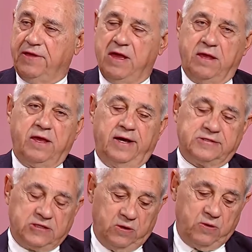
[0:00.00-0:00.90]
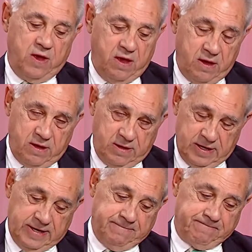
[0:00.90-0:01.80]
admission. Yeah, so
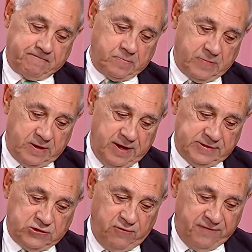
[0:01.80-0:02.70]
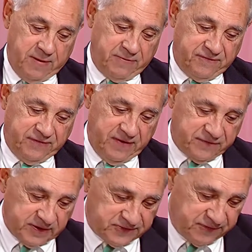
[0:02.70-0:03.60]
um, it's November
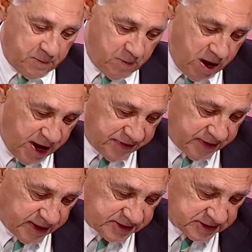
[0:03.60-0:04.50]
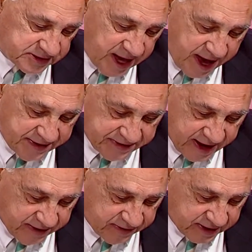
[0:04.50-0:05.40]
5th. It's Vermont. It's a
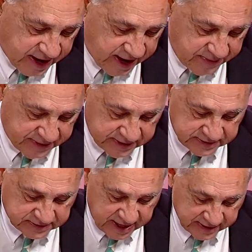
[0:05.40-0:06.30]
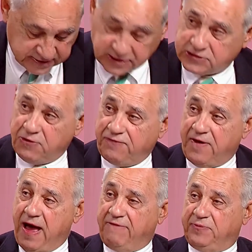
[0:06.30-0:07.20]
Saturday. The game is at
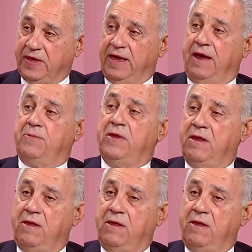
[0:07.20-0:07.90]
6.05 p.m.